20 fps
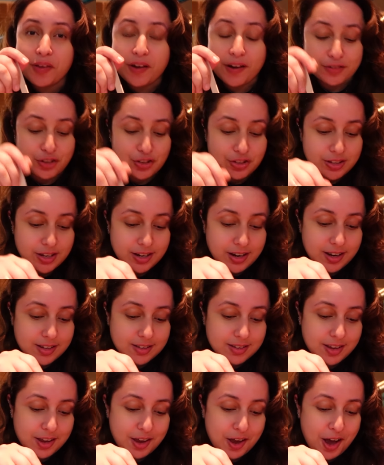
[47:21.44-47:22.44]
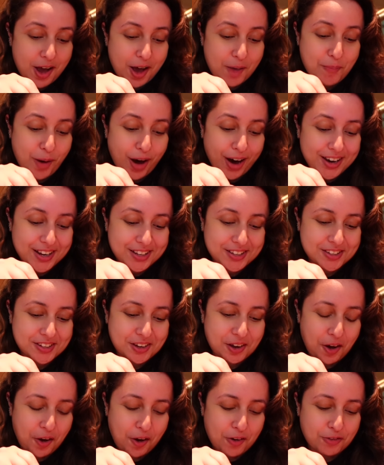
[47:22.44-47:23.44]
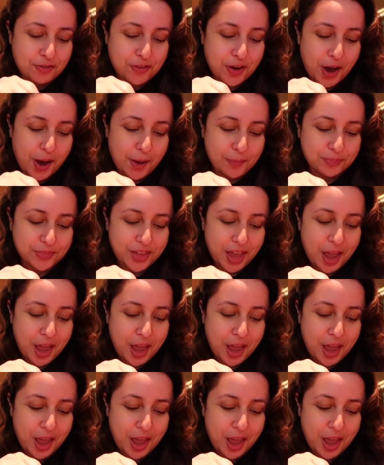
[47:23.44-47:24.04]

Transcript: I've just taken a bite off um,